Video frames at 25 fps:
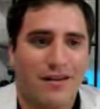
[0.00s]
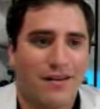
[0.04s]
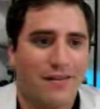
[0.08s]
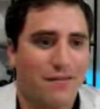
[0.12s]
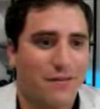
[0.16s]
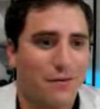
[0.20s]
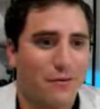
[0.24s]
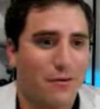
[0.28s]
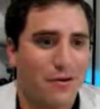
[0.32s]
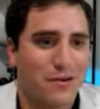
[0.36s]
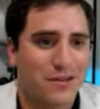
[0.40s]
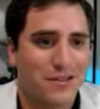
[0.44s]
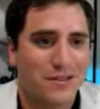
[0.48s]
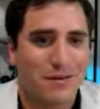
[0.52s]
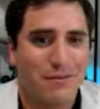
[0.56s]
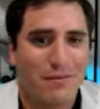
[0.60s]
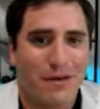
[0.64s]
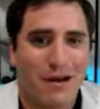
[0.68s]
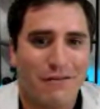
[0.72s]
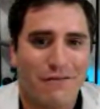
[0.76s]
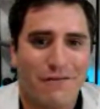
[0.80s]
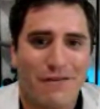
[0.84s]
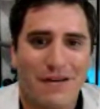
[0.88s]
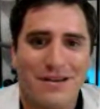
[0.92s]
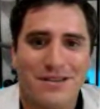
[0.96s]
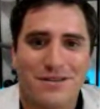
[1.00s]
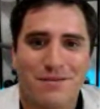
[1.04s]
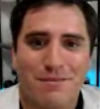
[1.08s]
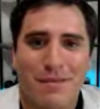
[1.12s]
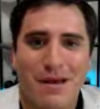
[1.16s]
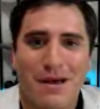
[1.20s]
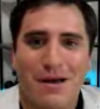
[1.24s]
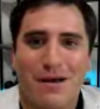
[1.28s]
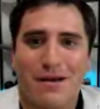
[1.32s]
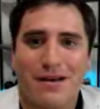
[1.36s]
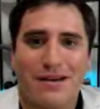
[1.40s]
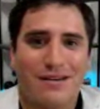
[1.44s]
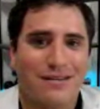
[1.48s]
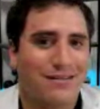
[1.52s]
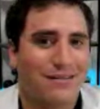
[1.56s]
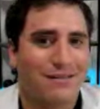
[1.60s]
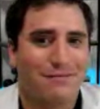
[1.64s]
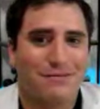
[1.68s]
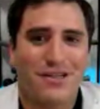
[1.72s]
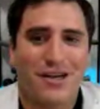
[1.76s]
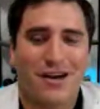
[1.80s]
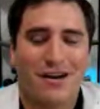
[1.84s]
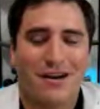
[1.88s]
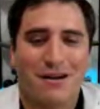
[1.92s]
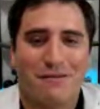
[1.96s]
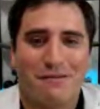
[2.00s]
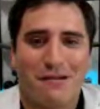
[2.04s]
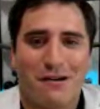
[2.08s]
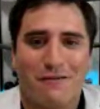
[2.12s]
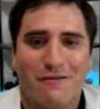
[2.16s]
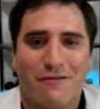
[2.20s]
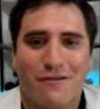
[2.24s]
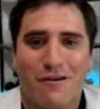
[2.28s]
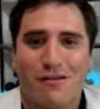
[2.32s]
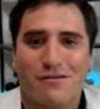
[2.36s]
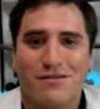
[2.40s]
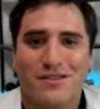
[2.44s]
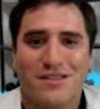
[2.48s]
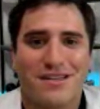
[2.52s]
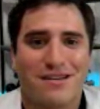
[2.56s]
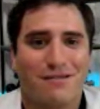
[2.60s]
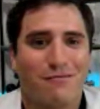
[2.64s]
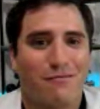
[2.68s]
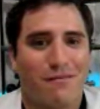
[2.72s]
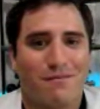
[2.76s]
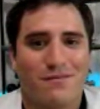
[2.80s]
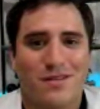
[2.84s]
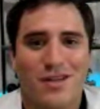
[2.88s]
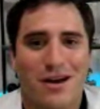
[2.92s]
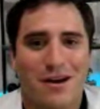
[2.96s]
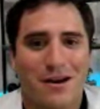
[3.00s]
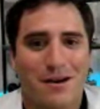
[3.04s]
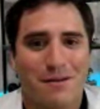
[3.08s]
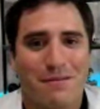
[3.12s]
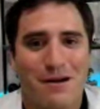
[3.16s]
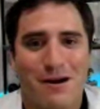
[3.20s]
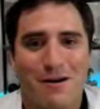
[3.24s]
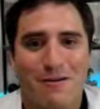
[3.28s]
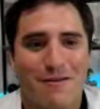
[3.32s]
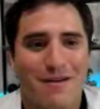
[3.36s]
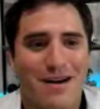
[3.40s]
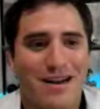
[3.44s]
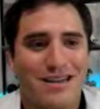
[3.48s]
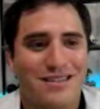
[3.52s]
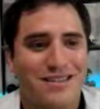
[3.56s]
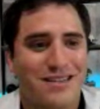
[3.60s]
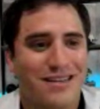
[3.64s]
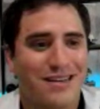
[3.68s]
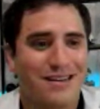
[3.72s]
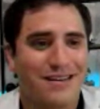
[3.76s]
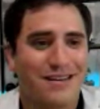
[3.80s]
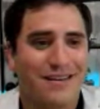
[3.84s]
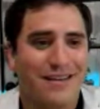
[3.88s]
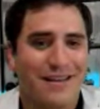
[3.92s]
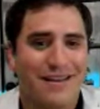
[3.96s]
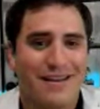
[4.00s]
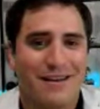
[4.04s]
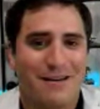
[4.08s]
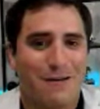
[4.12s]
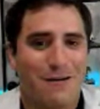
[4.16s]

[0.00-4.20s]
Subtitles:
If you want to see my face melt, I'm talking about pharmacy. I'm talking about racing.